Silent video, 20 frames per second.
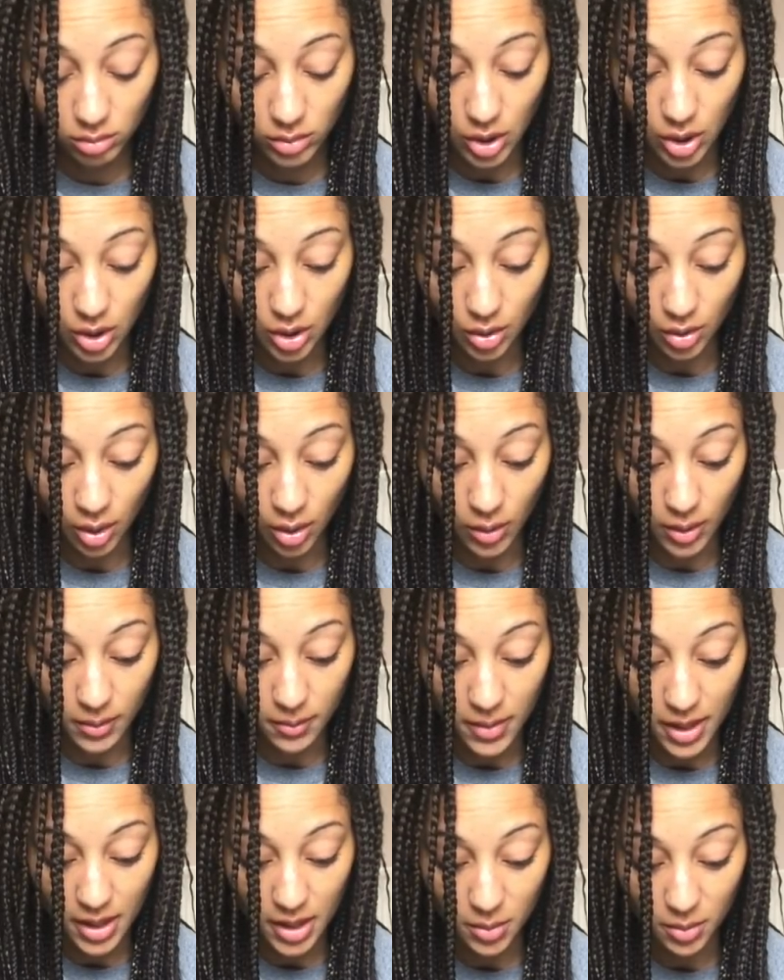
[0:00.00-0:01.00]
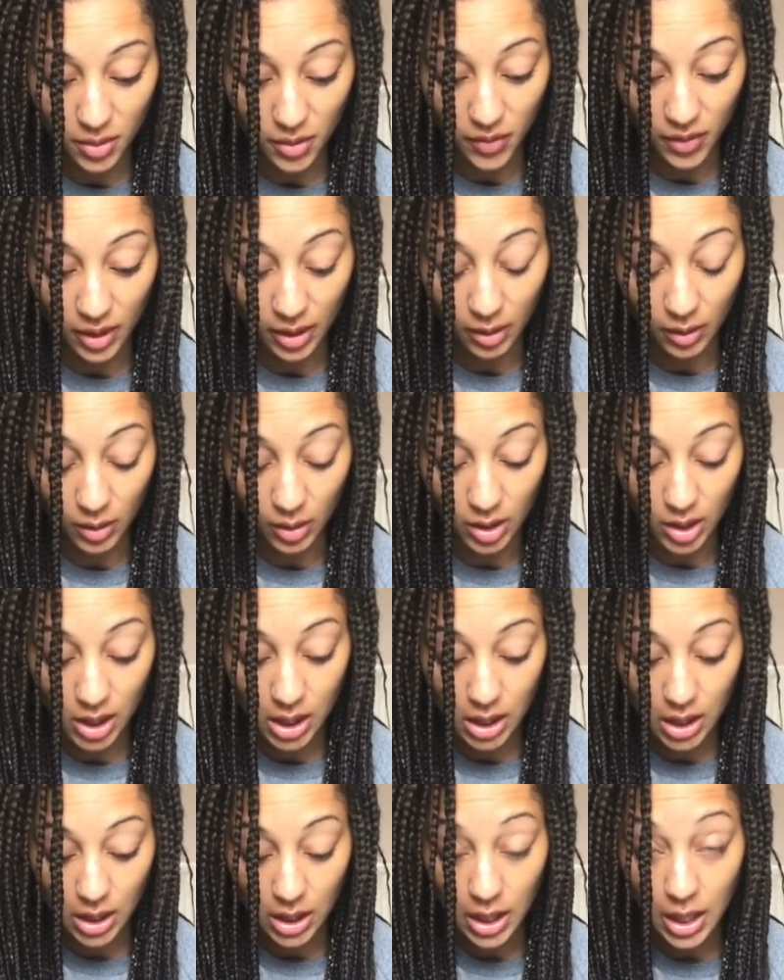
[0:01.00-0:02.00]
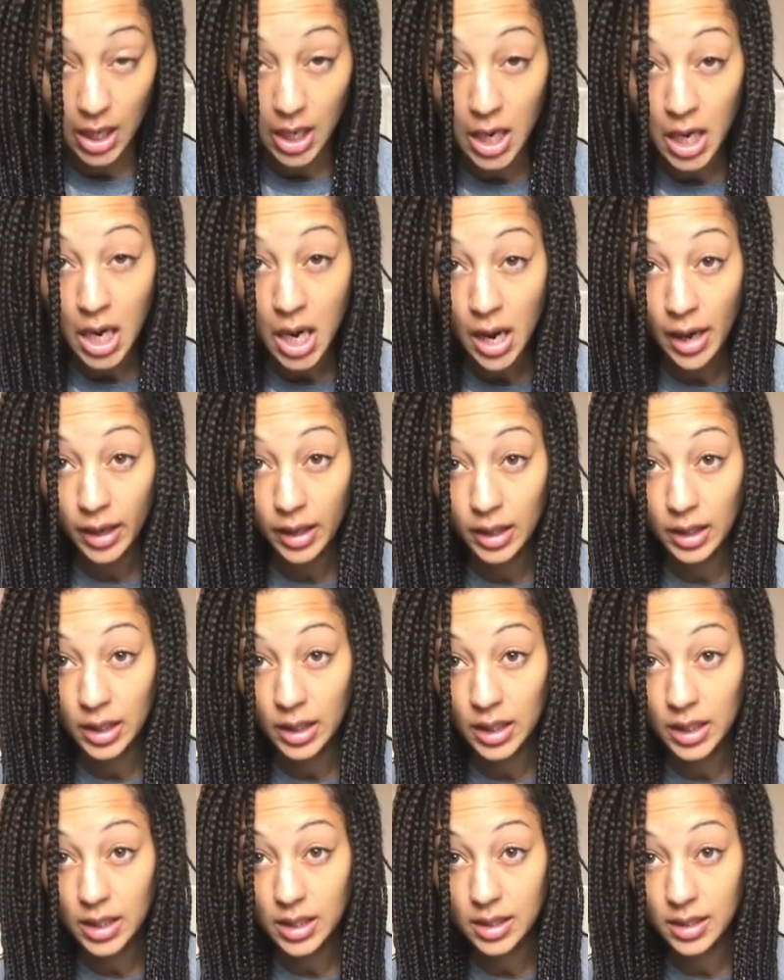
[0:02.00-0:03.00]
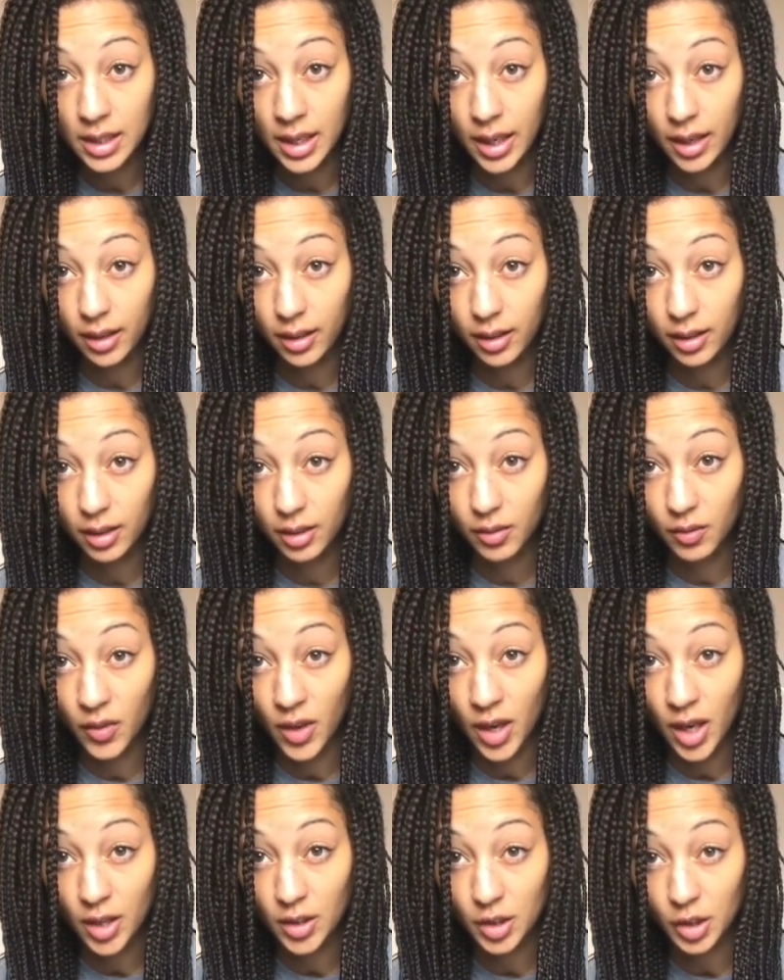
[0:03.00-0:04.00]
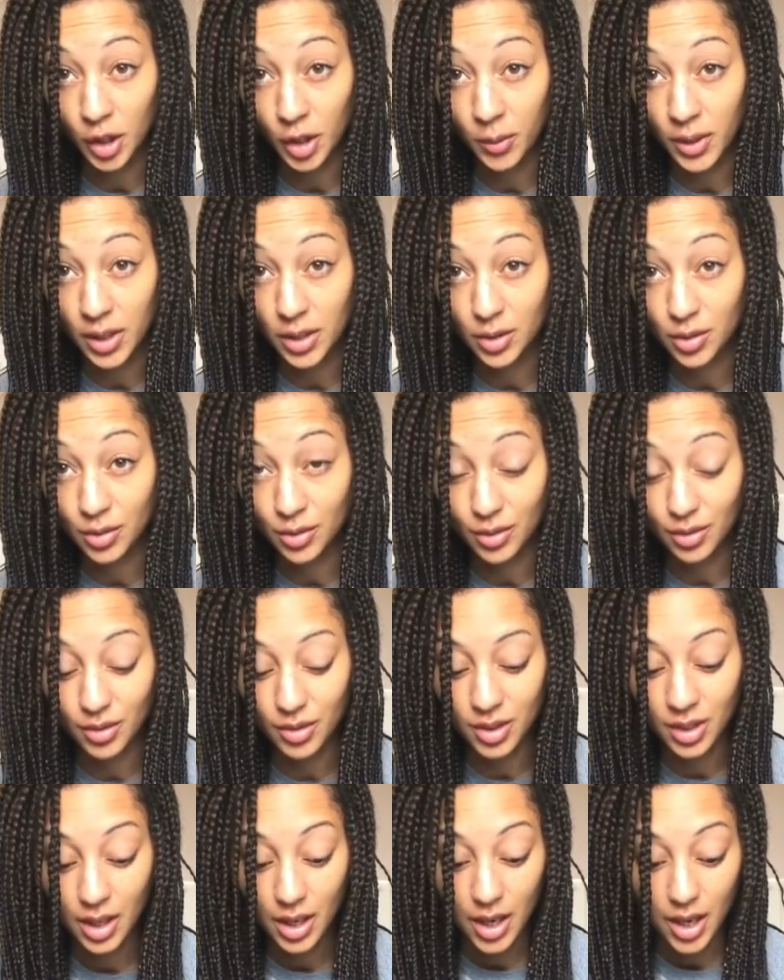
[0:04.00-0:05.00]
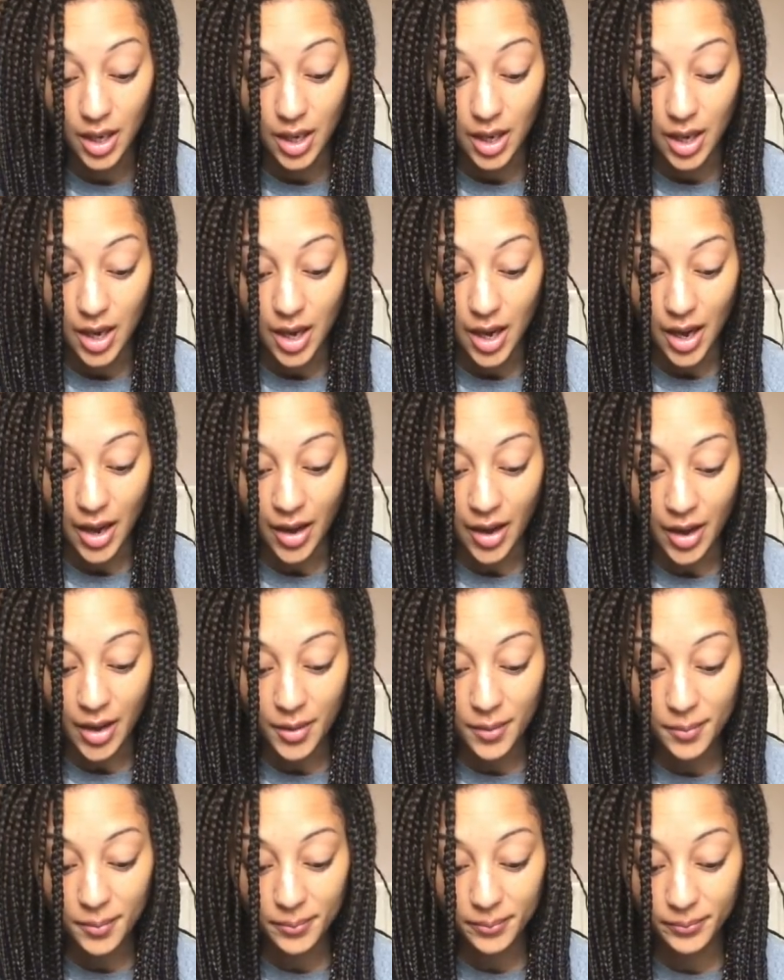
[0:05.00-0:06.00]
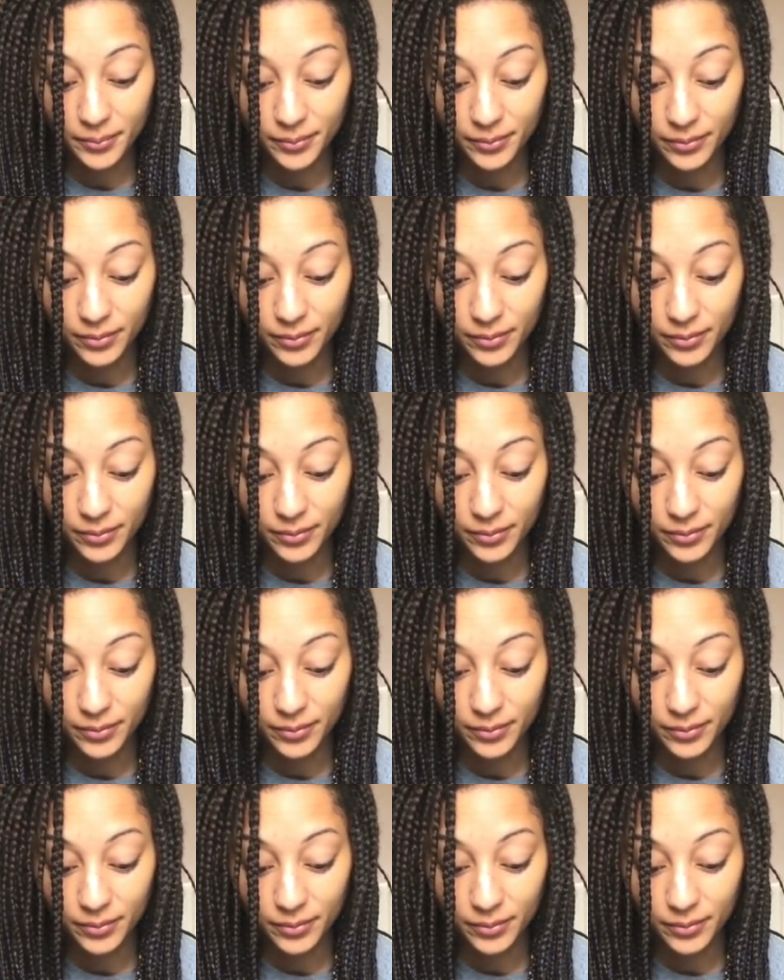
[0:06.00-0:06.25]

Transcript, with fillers: the scrolling makes me feel slightly sick, vertigo issues. Um,